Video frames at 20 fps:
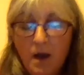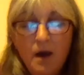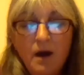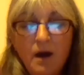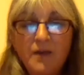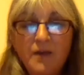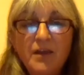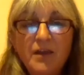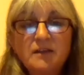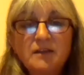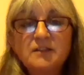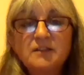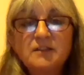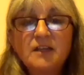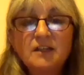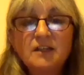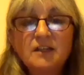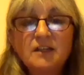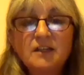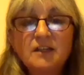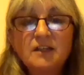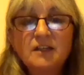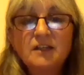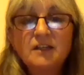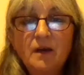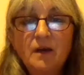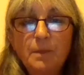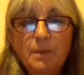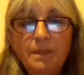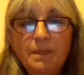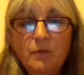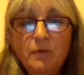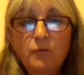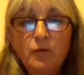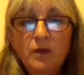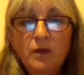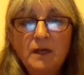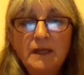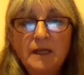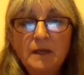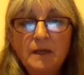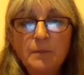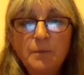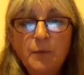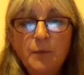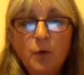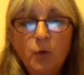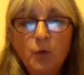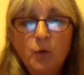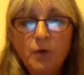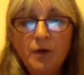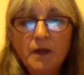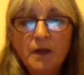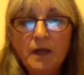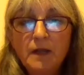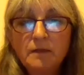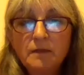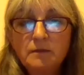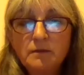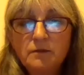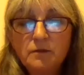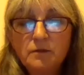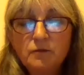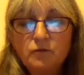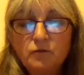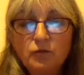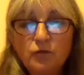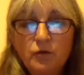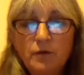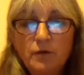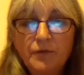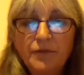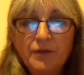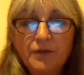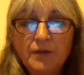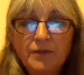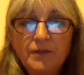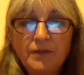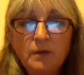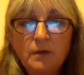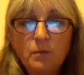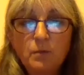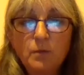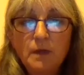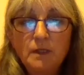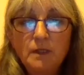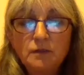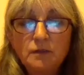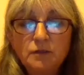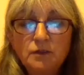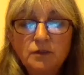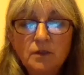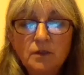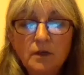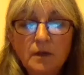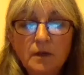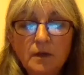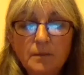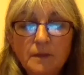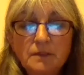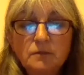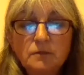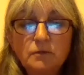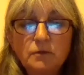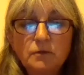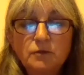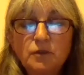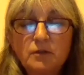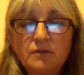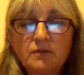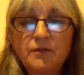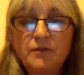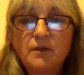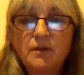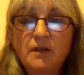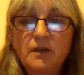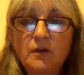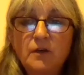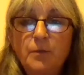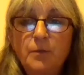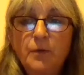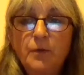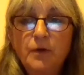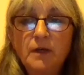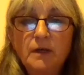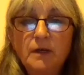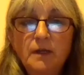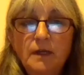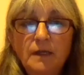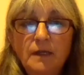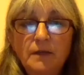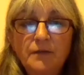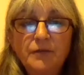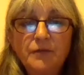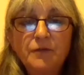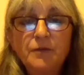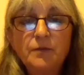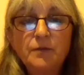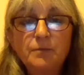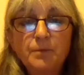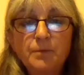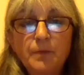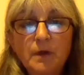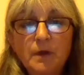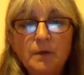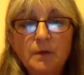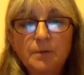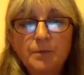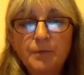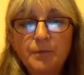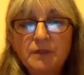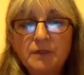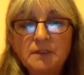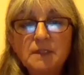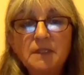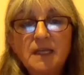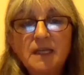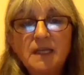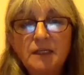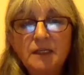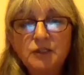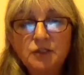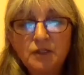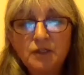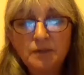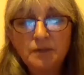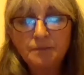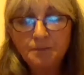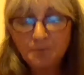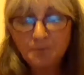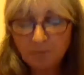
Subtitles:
I think it's actually become really important, and to draw on something which I saw Jonathan Neil put in his presentation